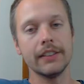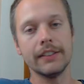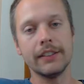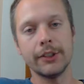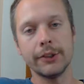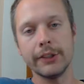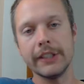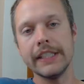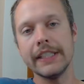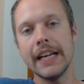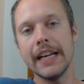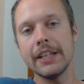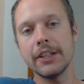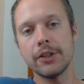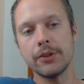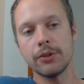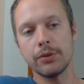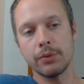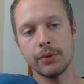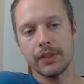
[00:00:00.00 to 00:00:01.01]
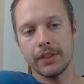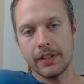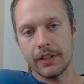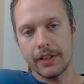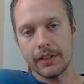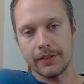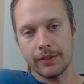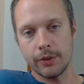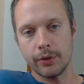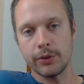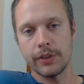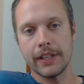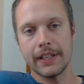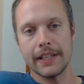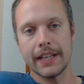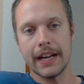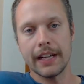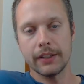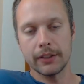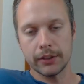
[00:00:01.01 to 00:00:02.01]
Dirty Dank juice was a $13
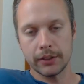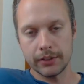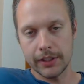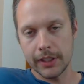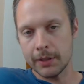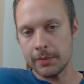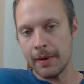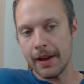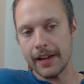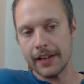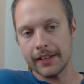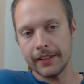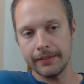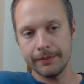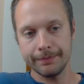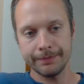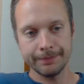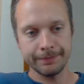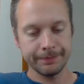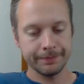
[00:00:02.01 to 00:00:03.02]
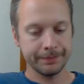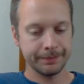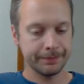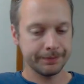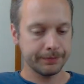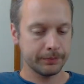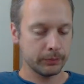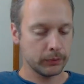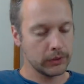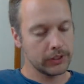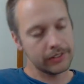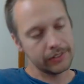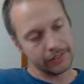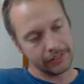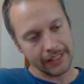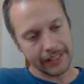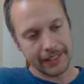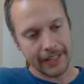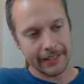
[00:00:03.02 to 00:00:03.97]
6-pack, which that's not